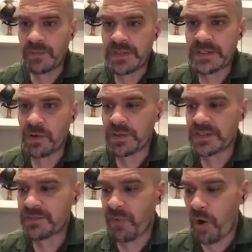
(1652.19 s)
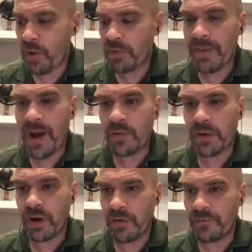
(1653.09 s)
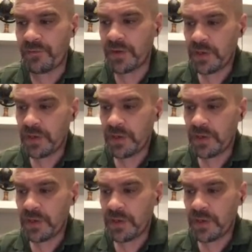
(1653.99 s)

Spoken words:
So a small amount of